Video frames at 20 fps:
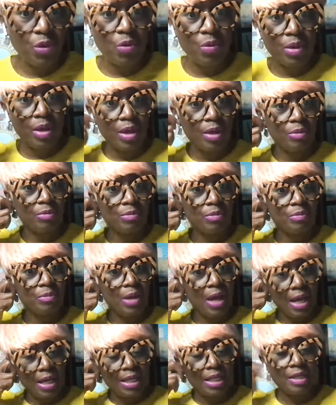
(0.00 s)
Okay.
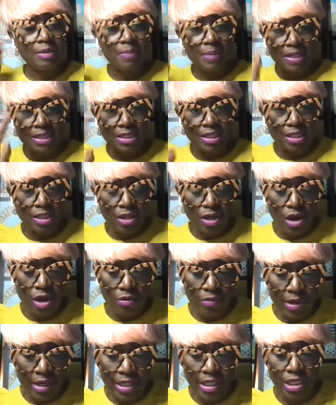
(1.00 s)
I like Bessie
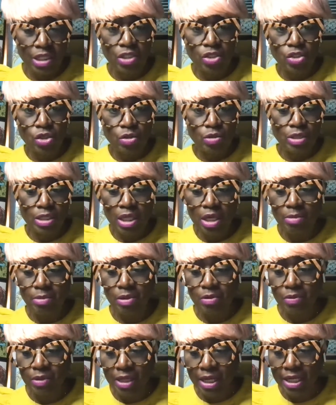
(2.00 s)
already. Don't
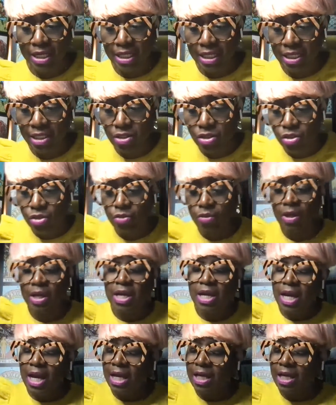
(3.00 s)
tell me what I can't do.